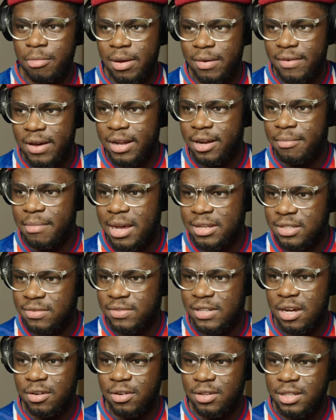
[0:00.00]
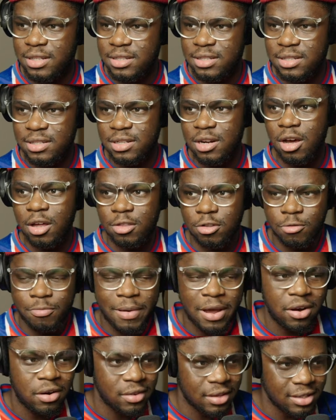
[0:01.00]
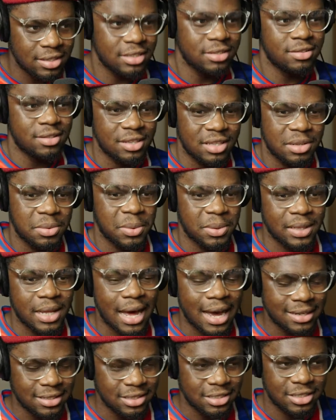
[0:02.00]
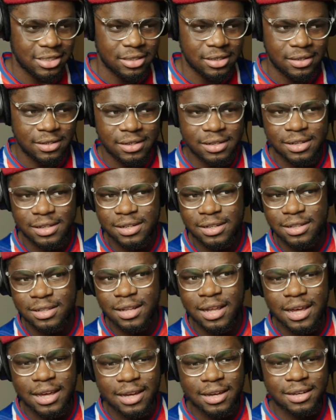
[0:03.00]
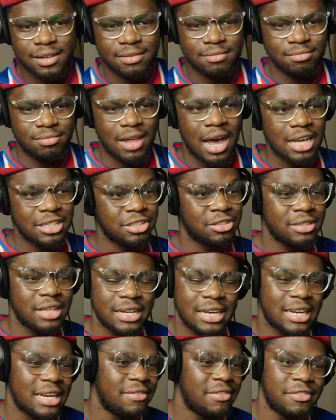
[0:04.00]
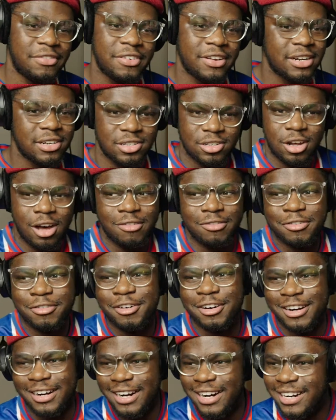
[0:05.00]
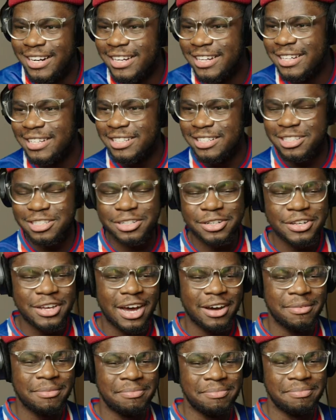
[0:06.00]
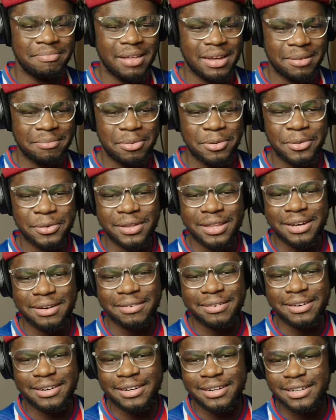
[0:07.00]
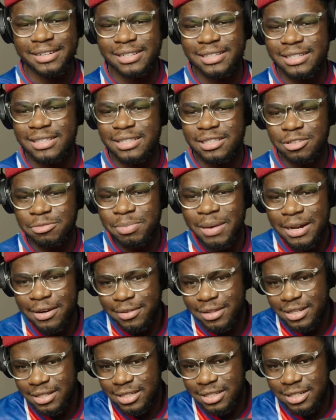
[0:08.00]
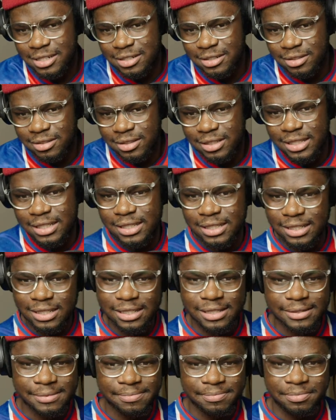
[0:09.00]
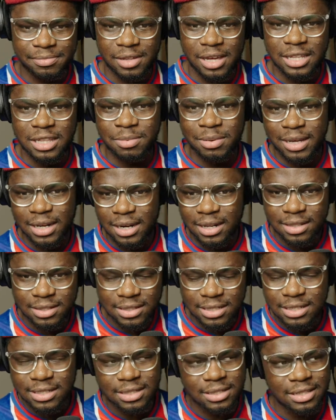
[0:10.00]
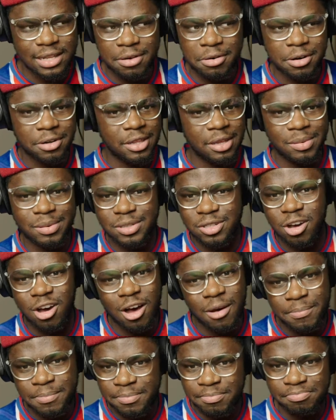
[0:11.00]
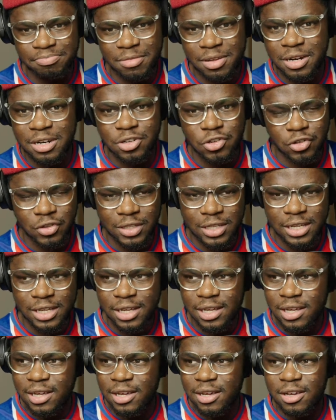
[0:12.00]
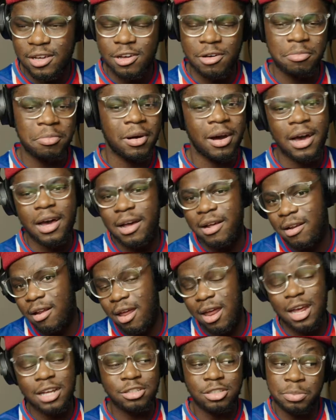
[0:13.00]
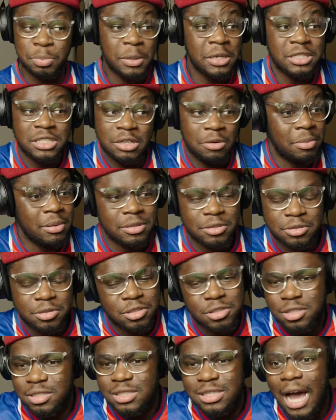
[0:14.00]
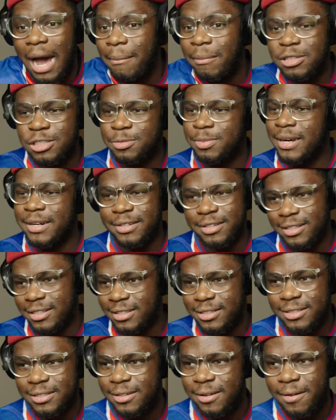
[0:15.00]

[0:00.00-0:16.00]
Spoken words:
Have had a massive downgrade this season. No, they're better this year than they were last year. Like last year, they didn't even finish top 4 to show you how like poor they were. They're better this year. Like at the beginning of the season, they were top initially, but it's just PSG have been just that much better.